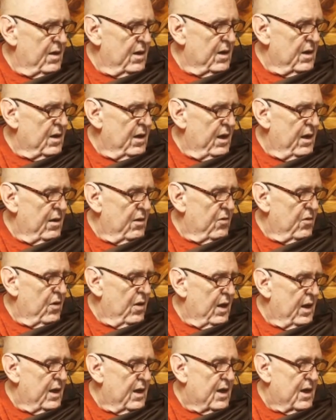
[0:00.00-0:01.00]
and cling to
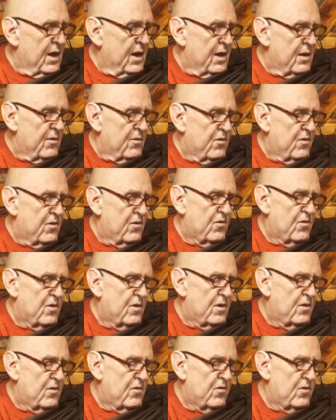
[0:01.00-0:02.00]
thy
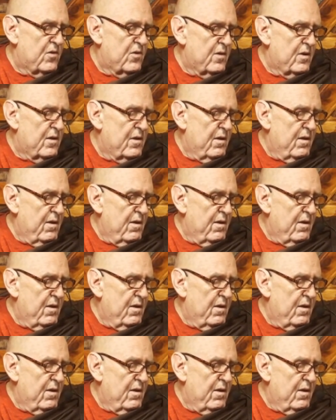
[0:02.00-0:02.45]
consciousness,